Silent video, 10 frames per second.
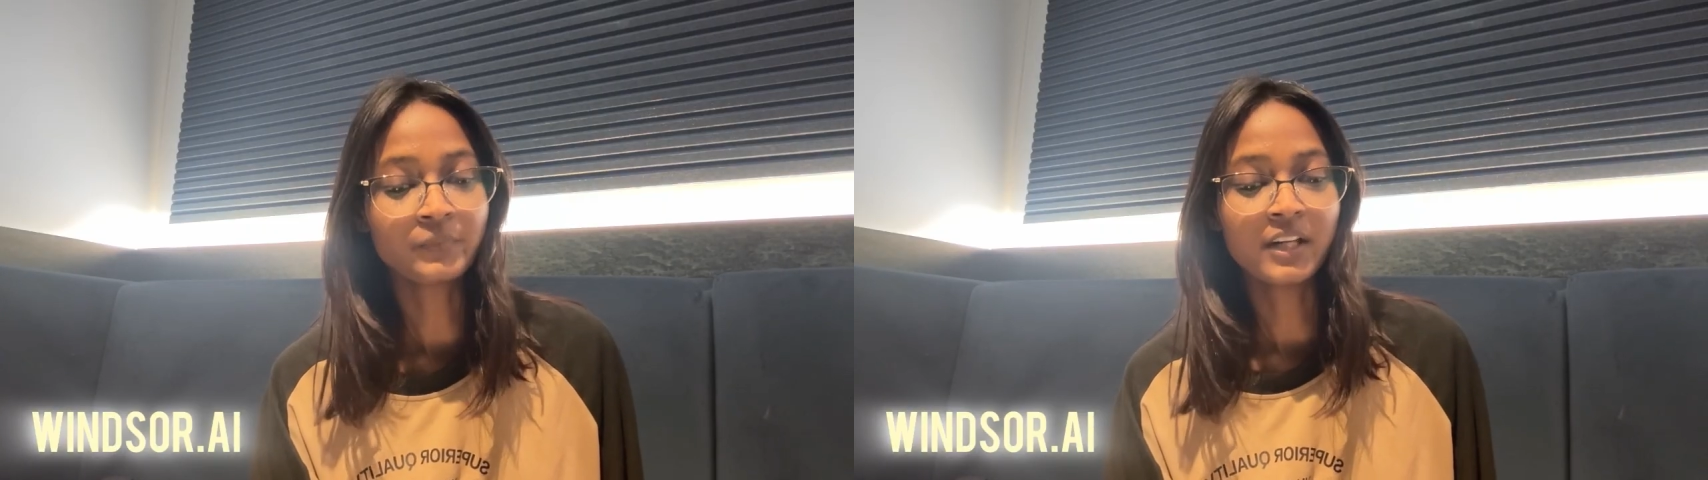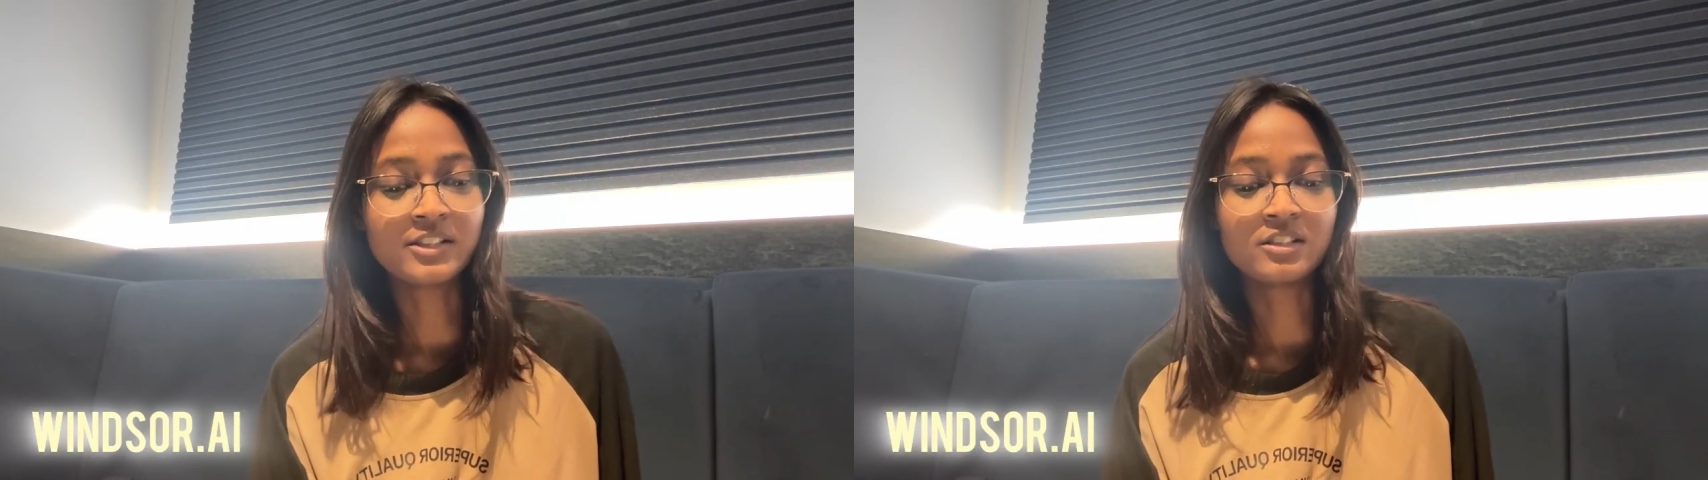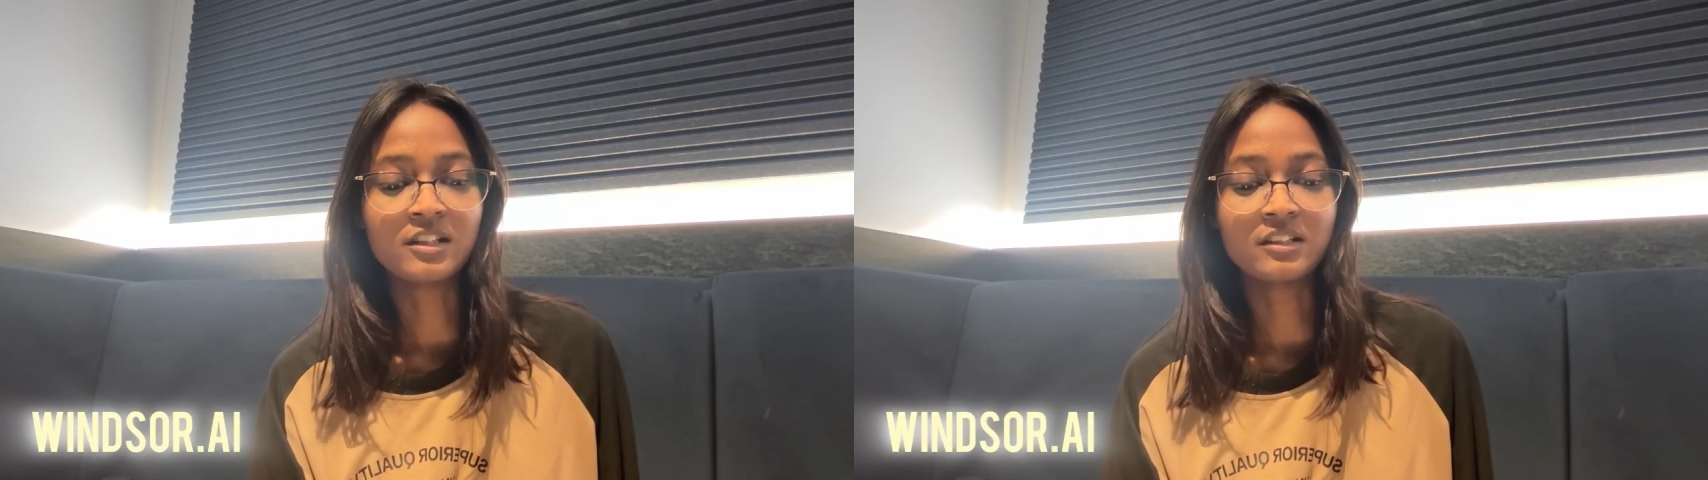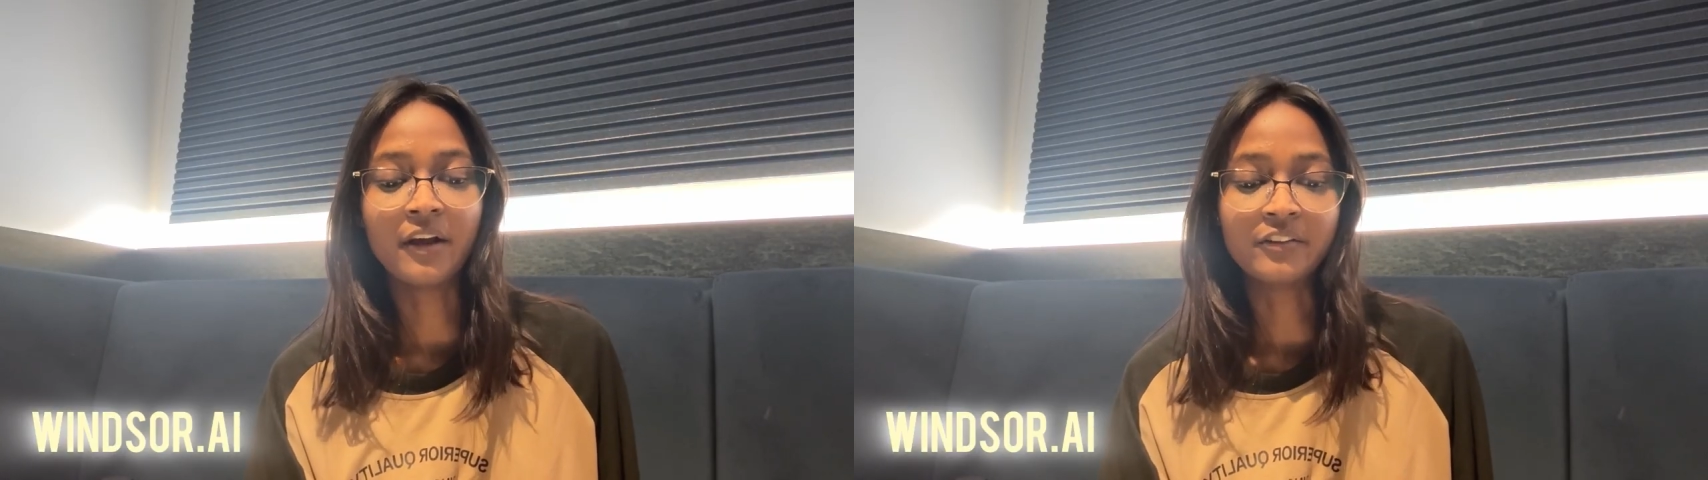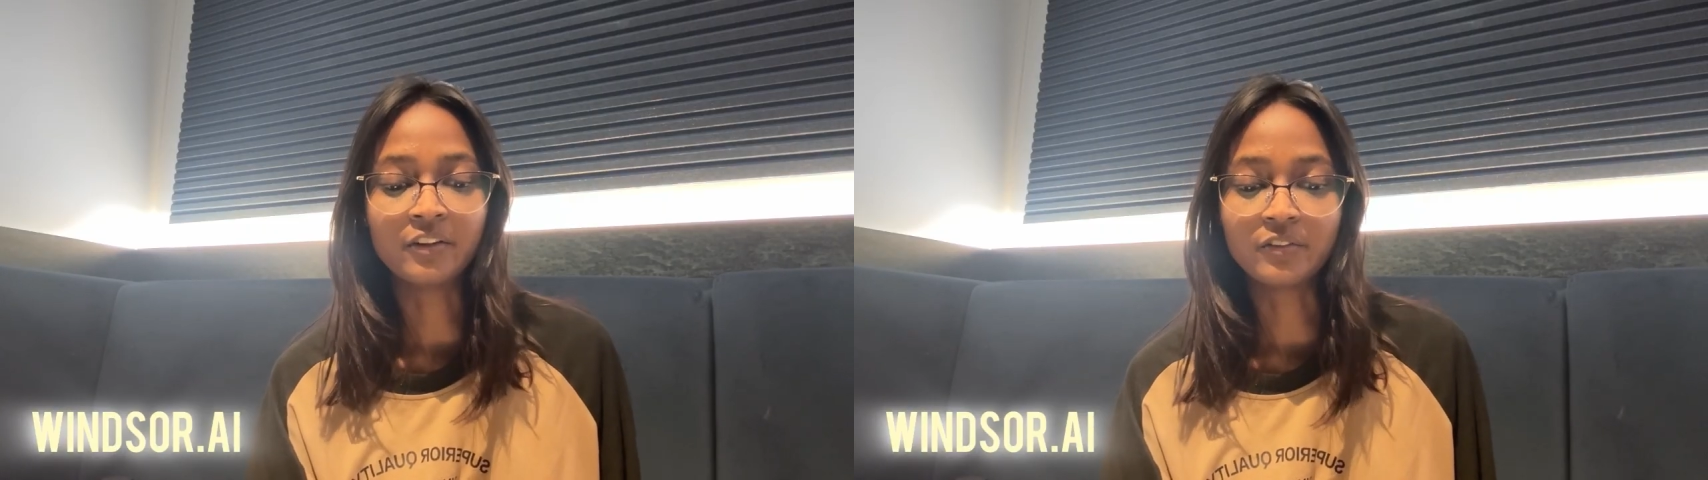It's a data
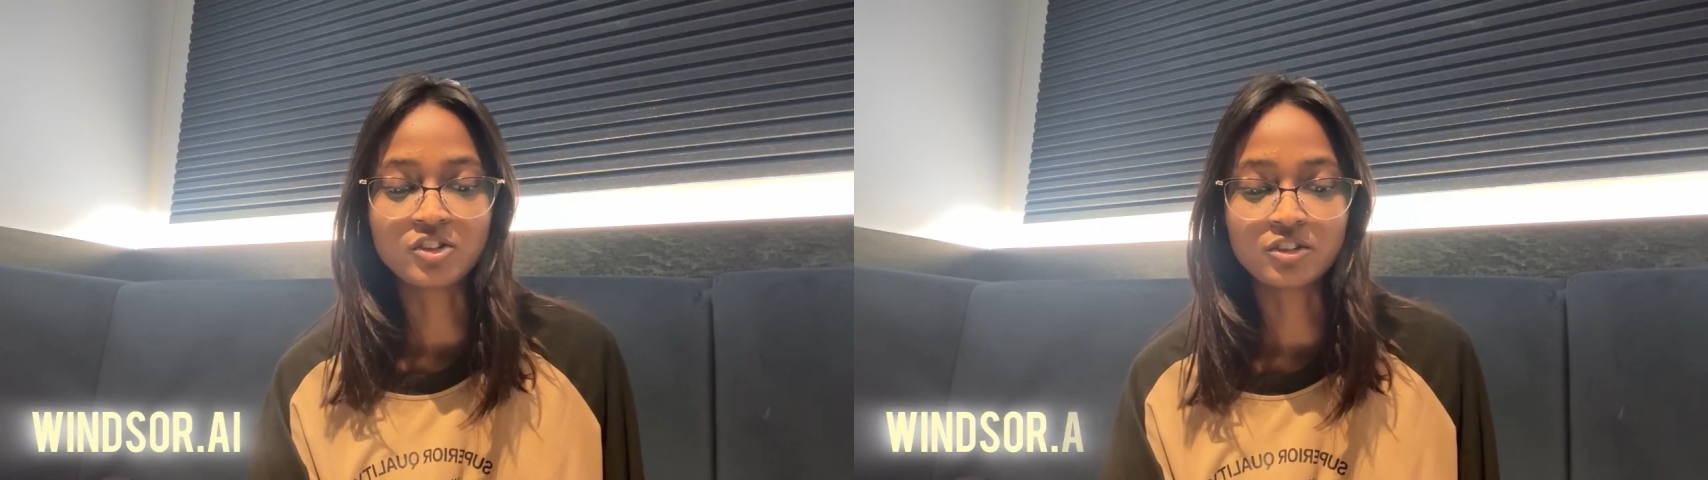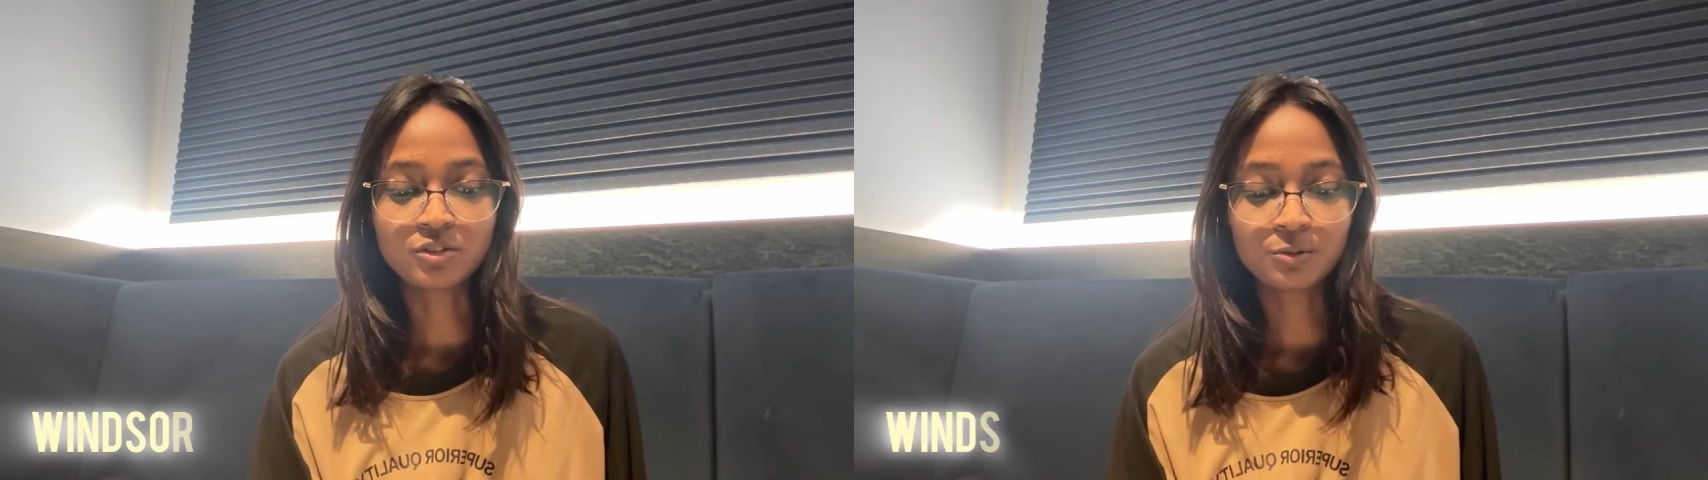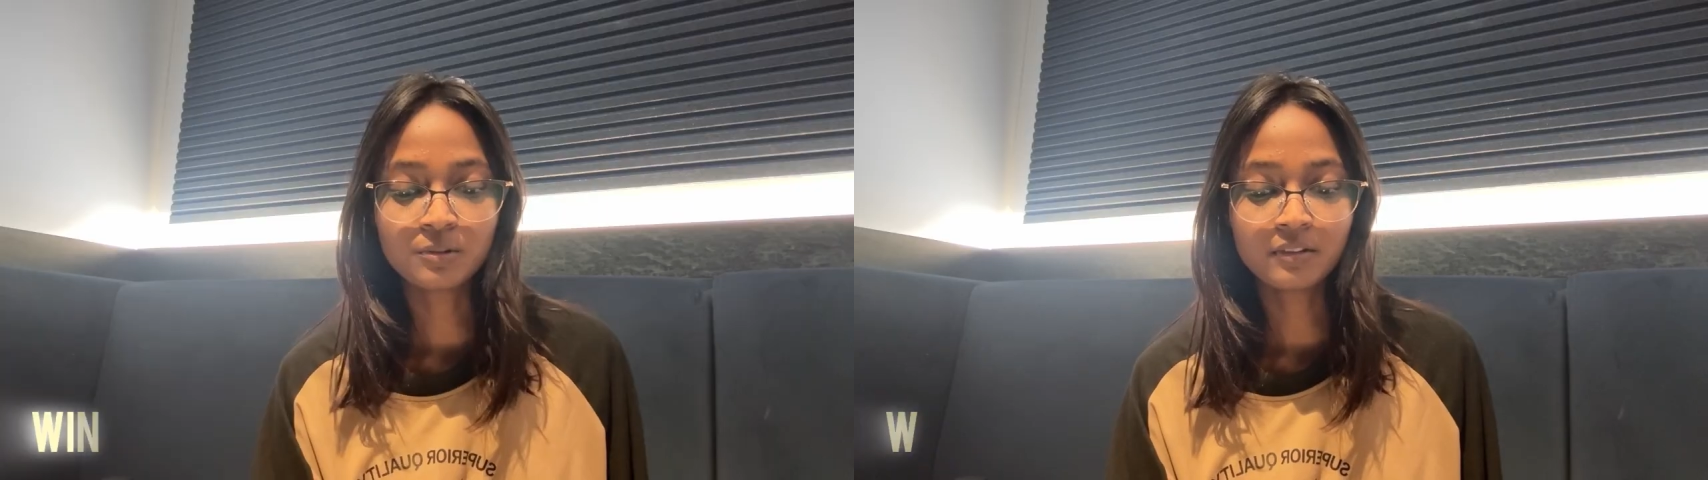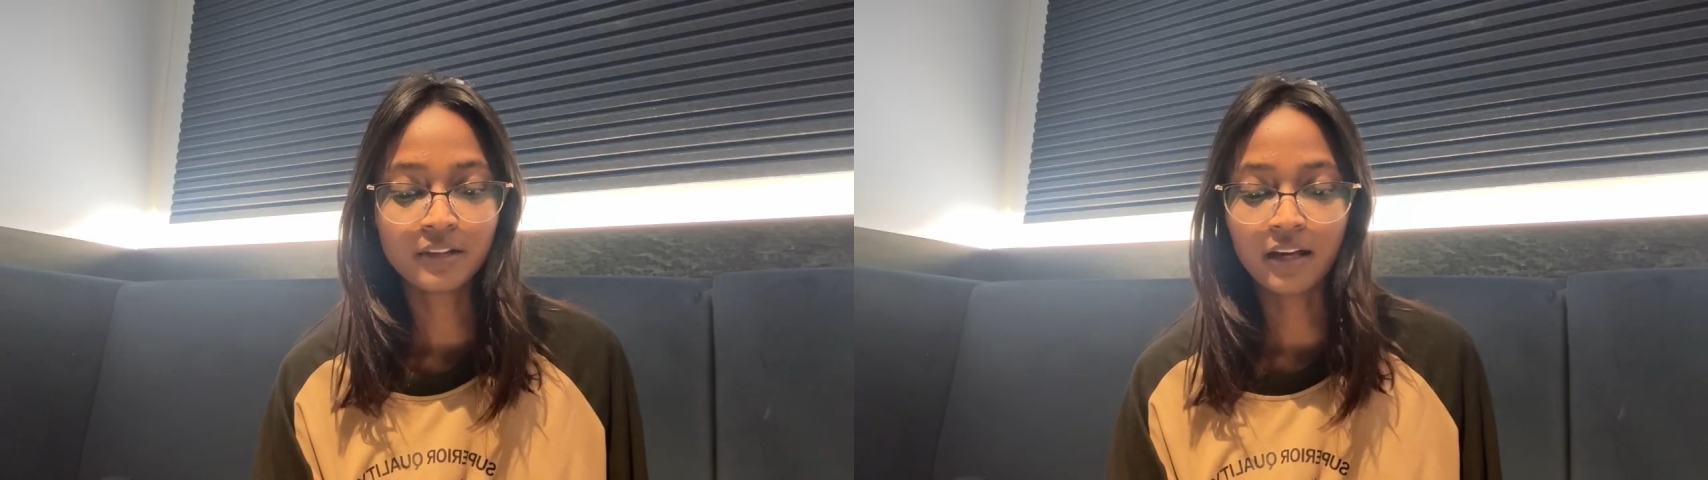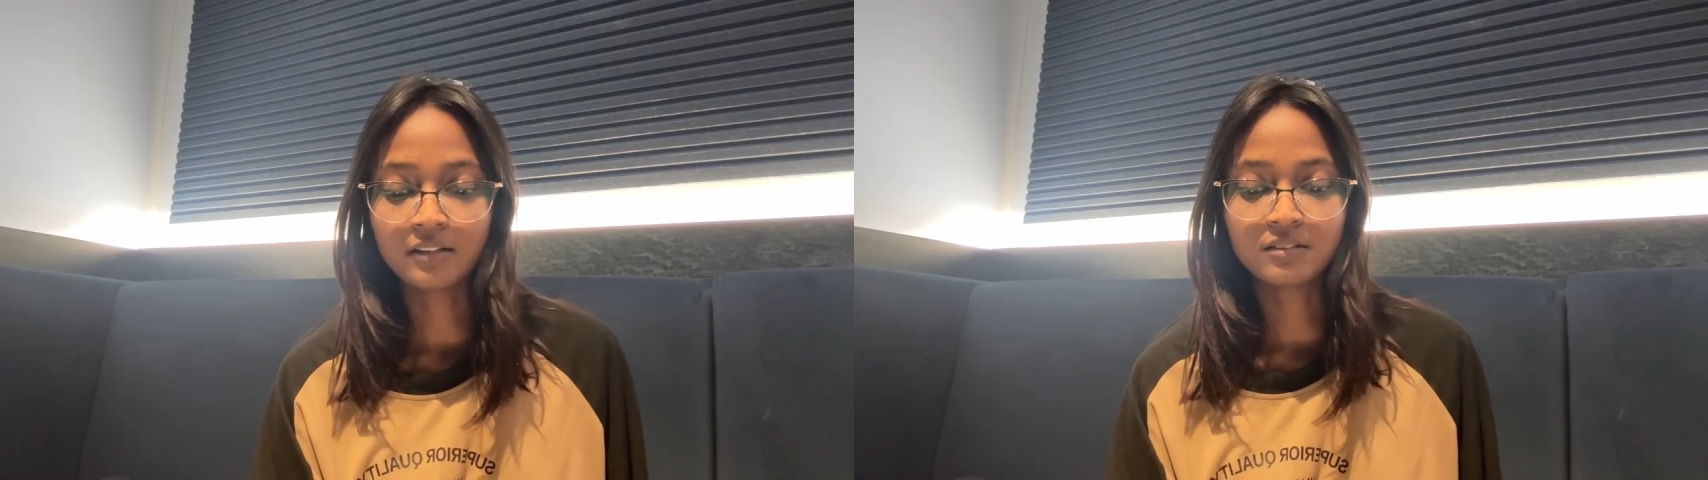integration tool
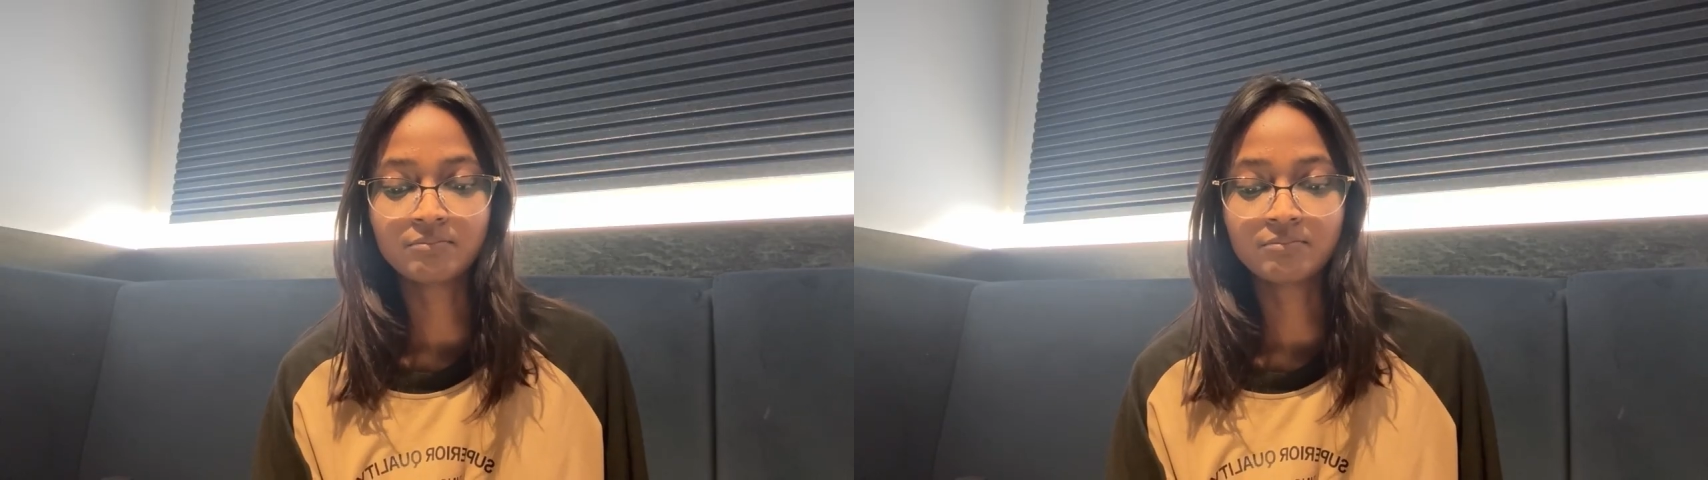that